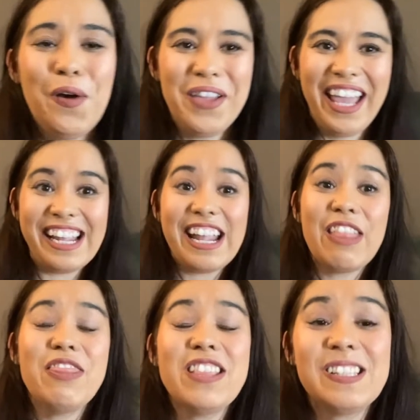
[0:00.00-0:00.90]
Okay, in
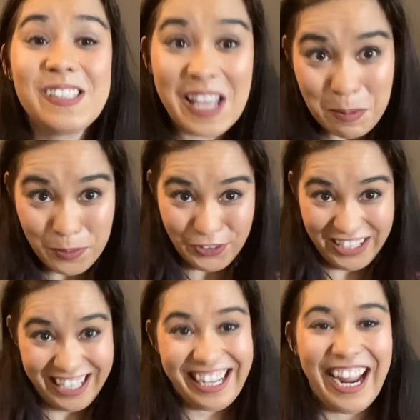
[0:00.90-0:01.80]
the same
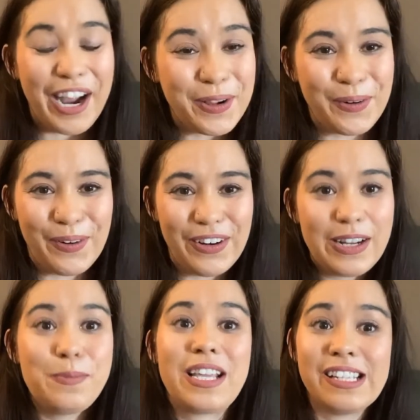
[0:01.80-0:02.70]
drink
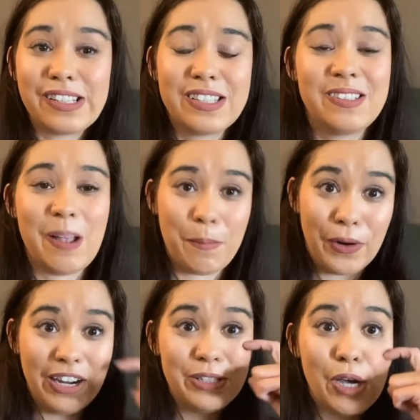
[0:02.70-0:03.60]
category, because it's
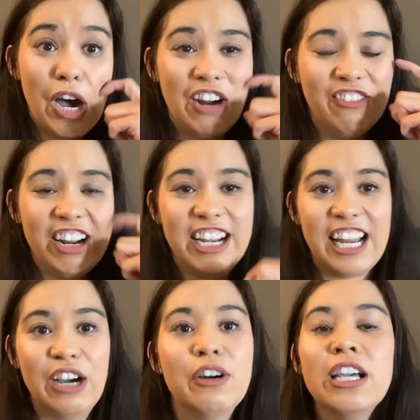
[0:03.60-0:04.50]
summer, it's hot right
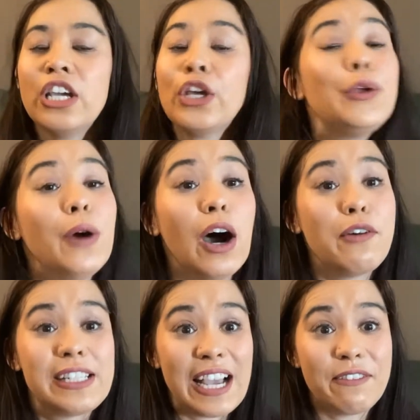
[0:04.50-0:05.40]
now, you
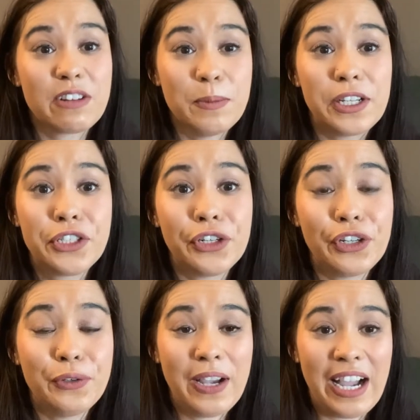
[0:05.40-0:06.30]
always have to make sure
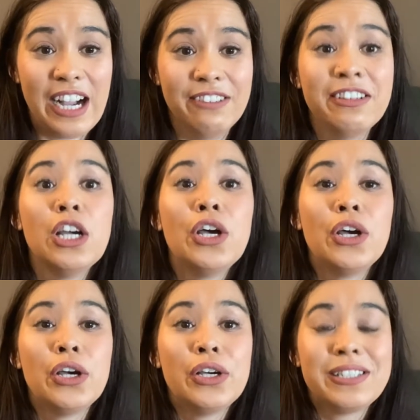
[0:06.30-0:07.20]
you have
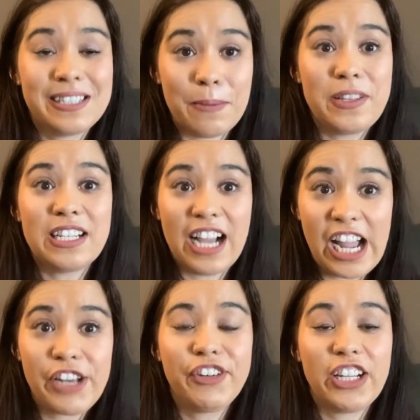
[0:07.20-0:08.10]
something to
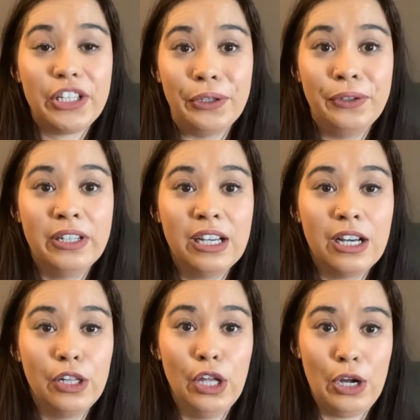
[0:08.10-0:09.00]
hydrate you
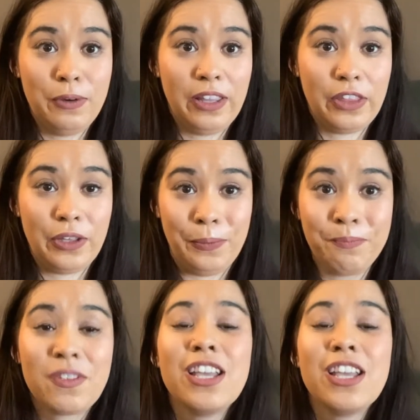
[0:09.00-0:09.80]
along with you.